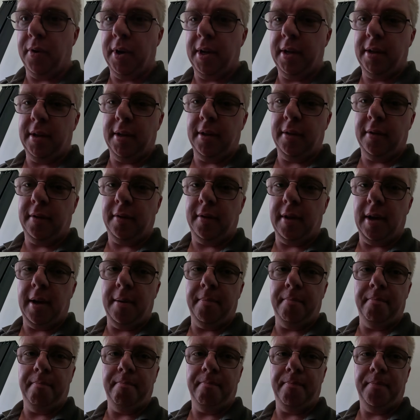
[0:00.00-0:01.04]
in
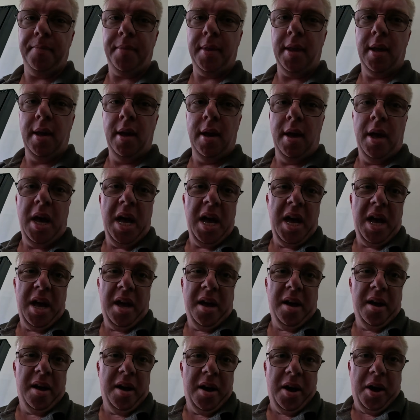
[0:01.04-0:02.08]
and
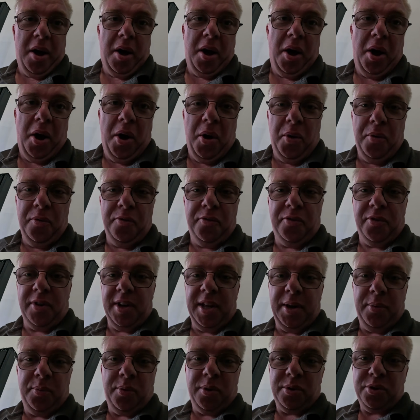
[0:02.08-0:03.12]

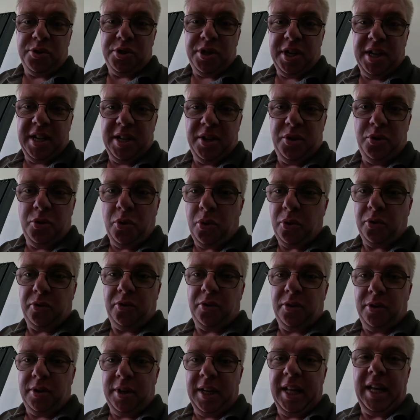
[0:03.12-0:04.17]
hopefully watch it not
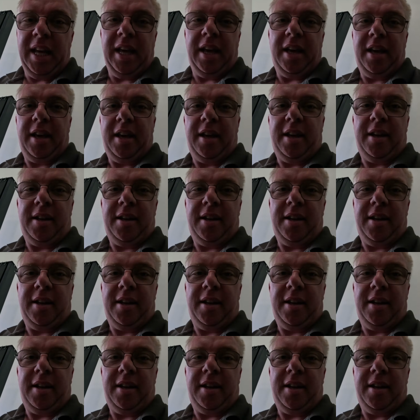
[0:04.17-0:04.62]
leak.